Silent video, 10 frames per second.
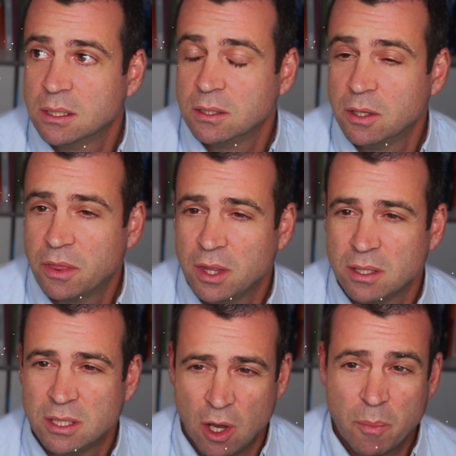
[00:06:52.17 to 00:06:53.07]

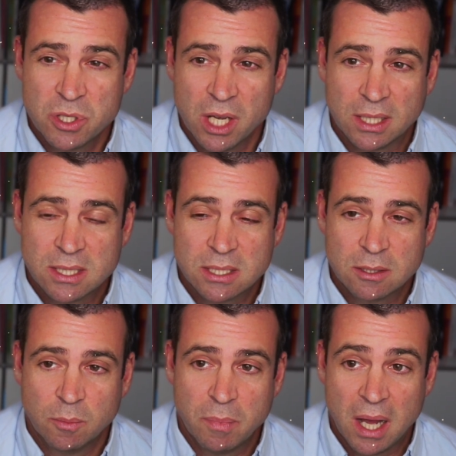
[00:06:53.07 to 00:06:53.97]
the objects
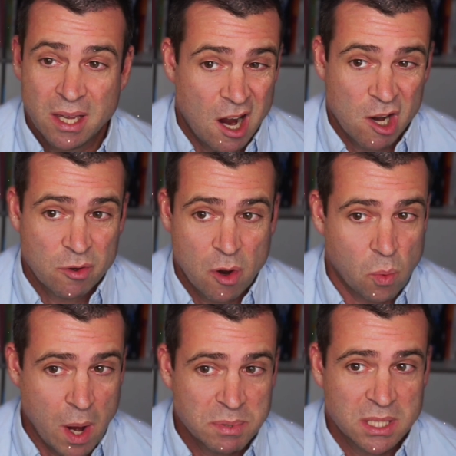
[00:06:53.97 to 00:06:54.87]
to buy are on our
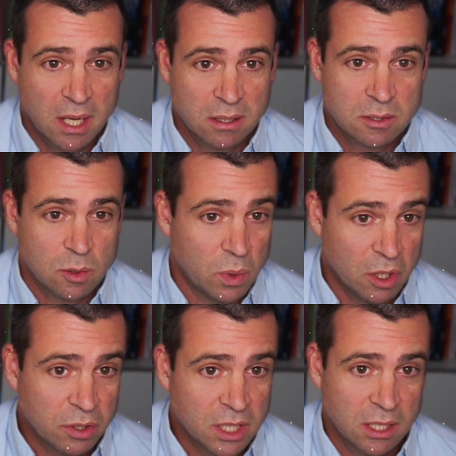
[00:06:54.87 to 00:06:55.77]
website, so we
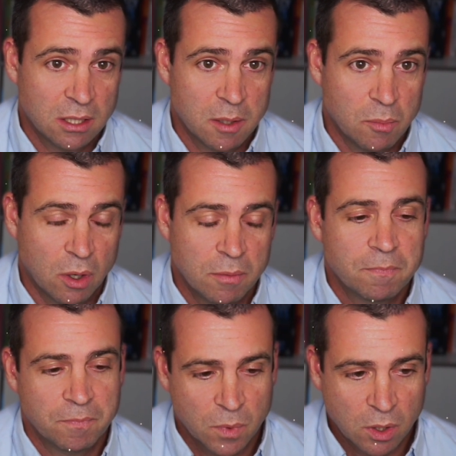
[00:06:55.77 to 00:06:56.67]
don't need it anymore.
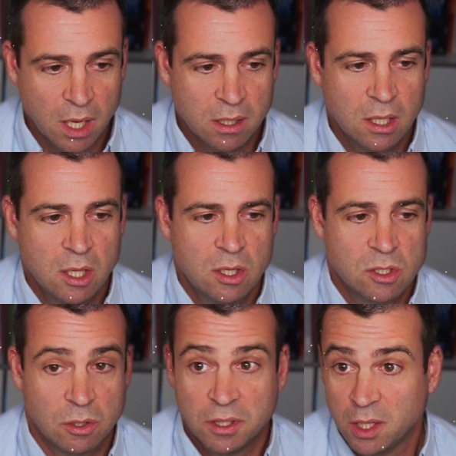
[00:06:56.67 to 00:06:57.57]
Okay,
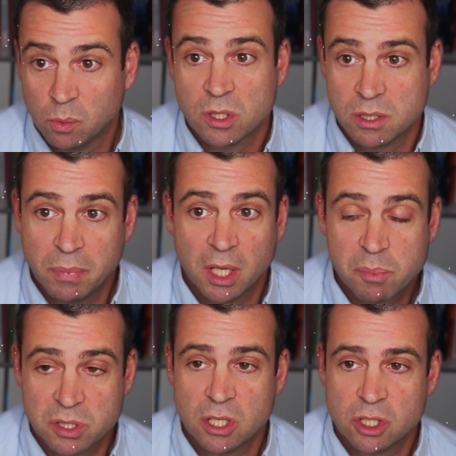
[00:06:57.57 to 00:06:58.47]
so that was a big
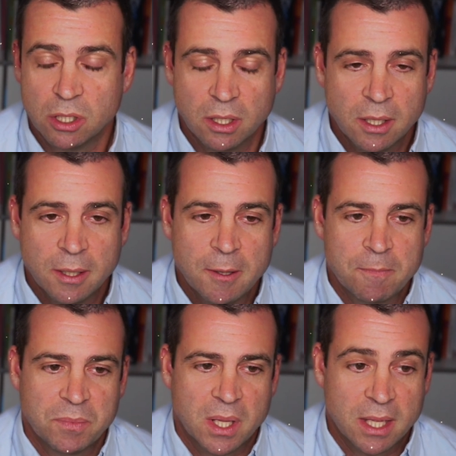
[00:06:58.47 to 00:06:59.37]
position.
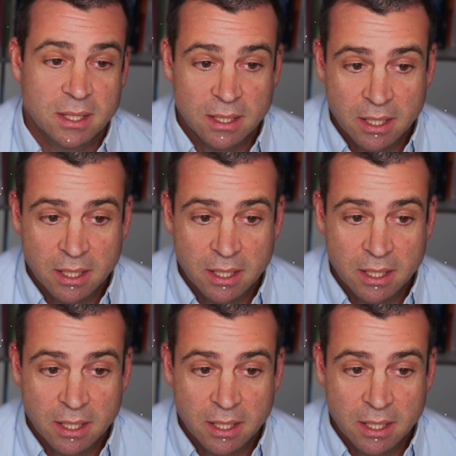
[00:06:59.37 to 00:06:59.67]
And then the